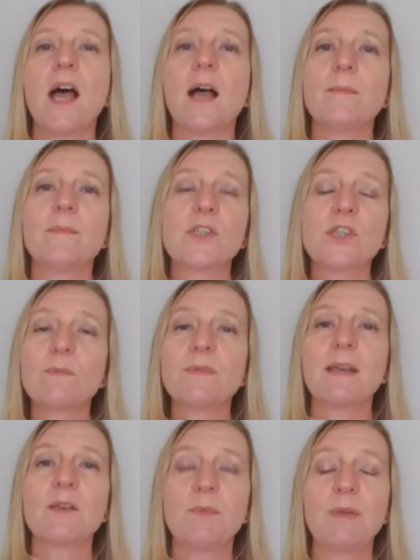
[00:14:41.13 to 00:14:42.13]

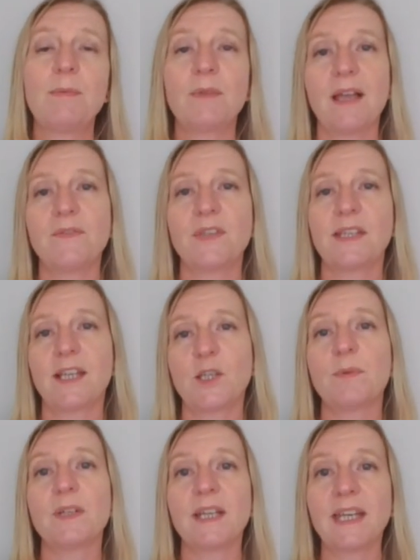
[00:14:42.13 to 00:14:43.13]
Sometimes people have to set
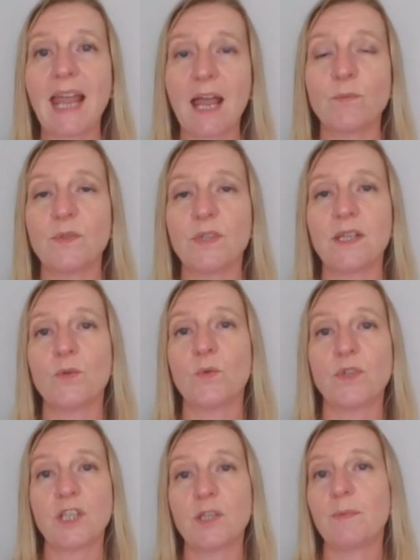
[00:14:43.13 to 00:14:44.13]
up an account in
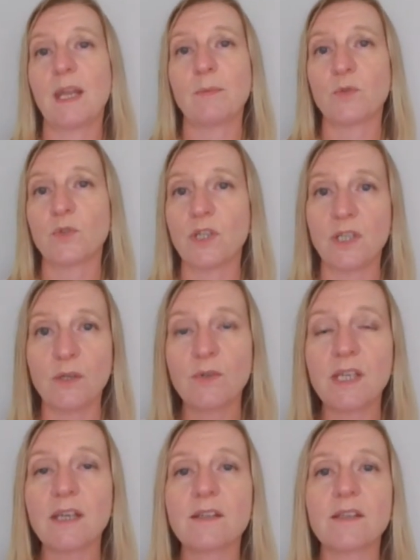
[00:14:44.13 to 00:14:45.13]
order to be able to use
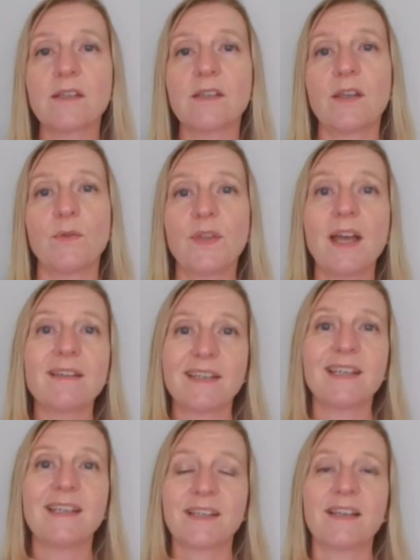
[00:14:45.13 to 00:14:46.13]
it, so that
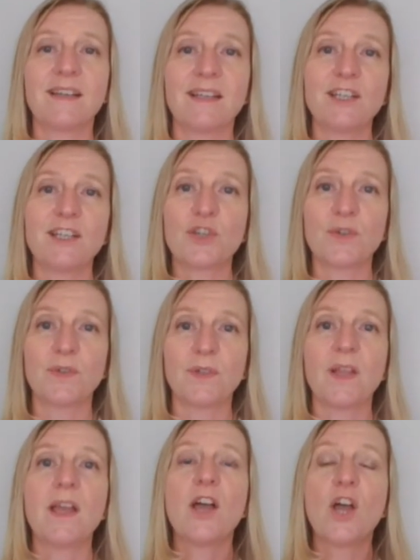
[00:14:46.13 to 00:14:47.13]
is an additional
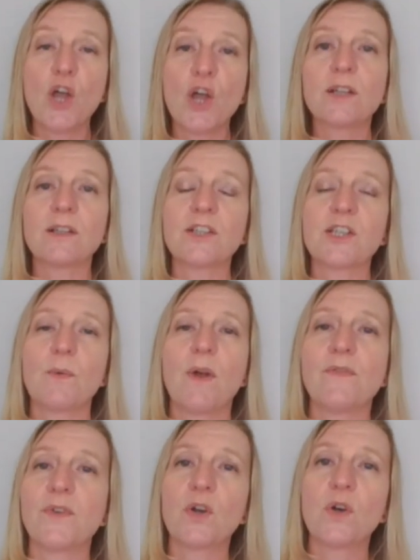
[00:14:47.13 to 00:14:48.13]
hurdle to
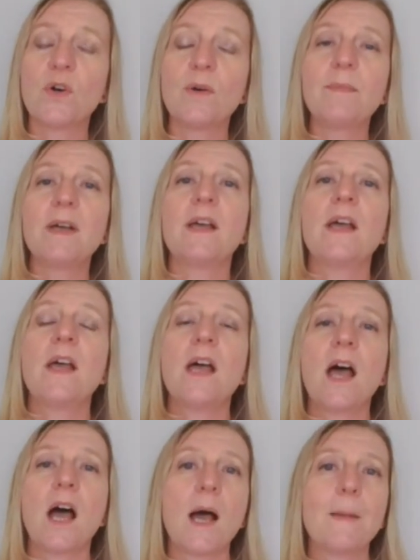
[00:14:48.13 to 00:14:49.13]
overcome.
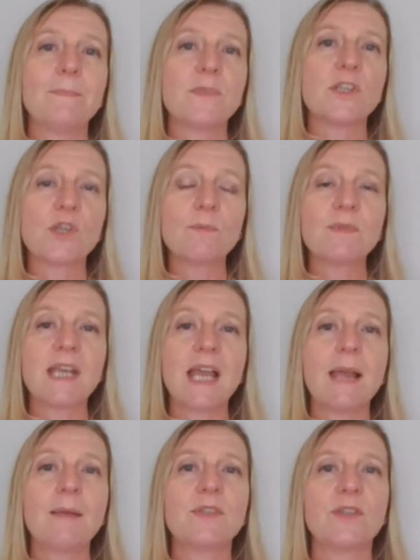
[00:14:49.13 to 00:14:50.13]

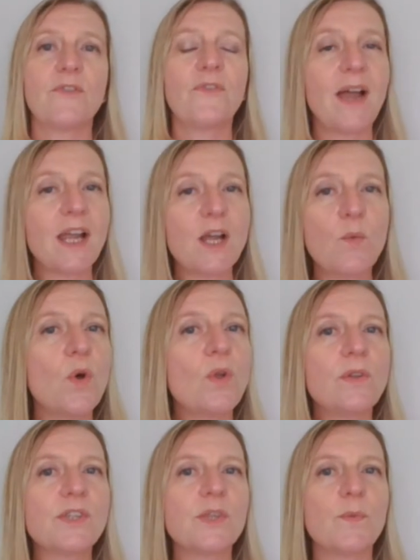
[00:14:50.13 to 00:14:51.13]
Sometimes
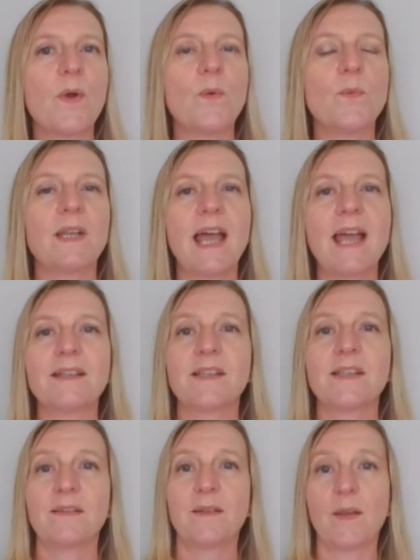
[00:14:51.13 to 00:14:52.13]
firewalls won't let
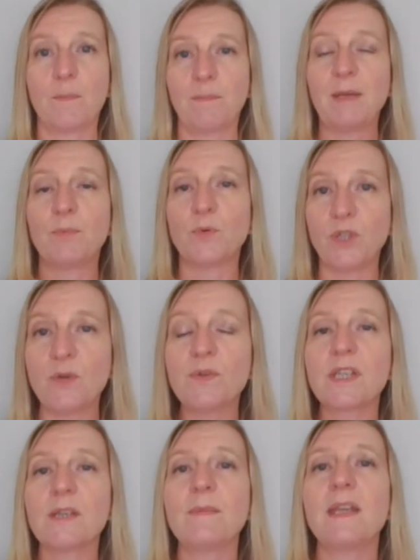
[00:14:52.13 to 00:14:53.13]
people use
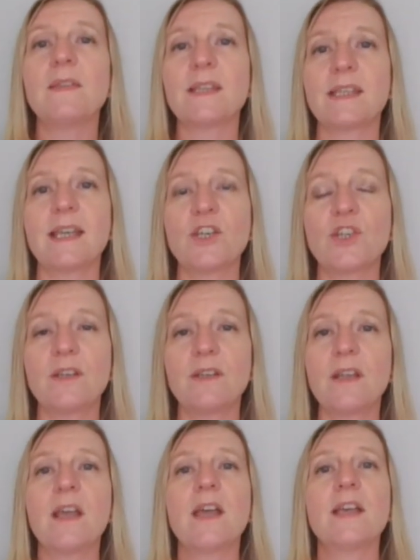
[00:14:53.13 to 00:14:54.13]
them in the session.
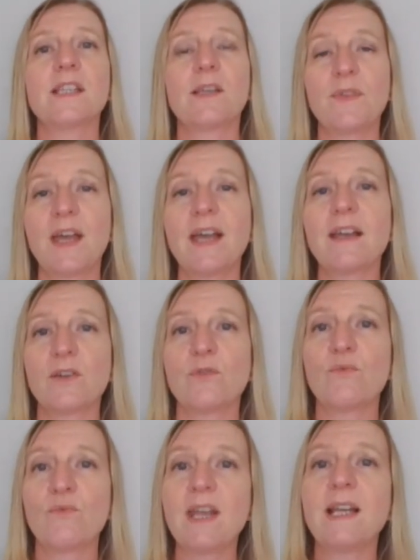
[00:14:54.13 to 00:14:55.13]
So that
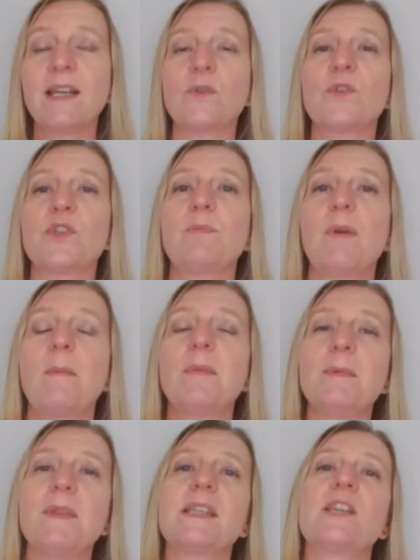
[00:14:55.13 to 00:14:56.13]
can really cause a problem
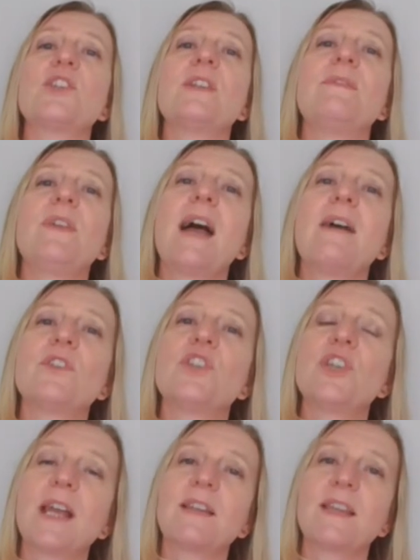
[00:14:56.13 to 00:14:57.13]
in the session if you haven't
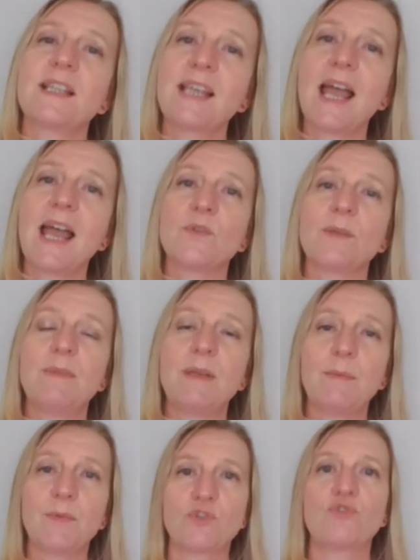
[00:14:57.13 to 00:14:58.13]
checked that out and
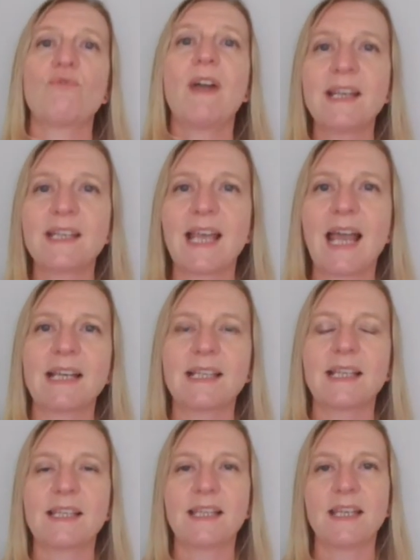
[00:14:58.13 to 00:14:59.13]
people are trying to
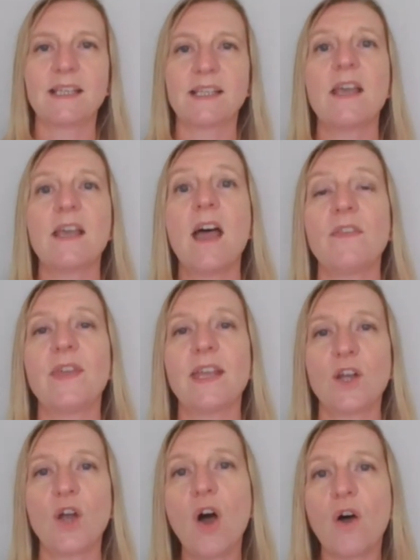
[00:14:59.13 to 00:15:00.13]
access things and they
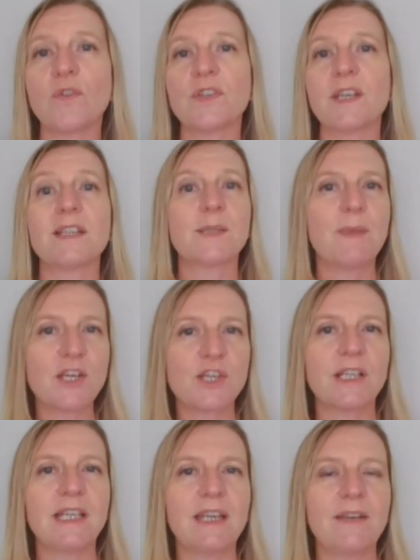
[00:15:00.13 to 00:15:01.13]
can't,
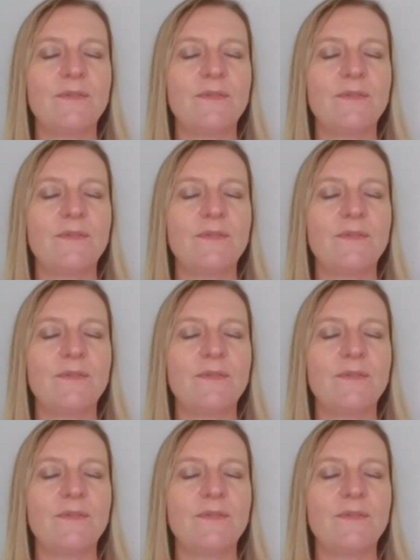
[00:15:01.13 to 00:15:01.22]
especially if you